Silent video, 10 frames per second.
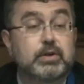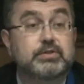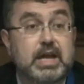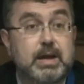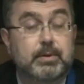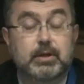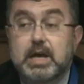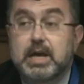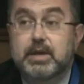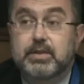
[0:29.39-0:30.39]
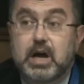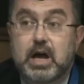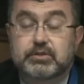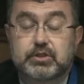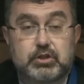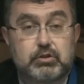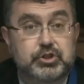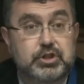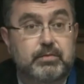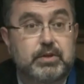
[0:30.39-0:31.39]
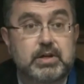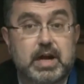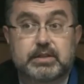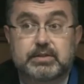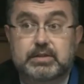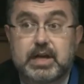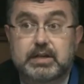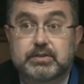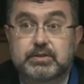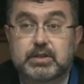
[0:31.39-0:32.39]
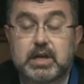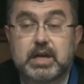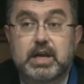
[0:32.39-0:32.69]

For example, in the Constitution of the United States,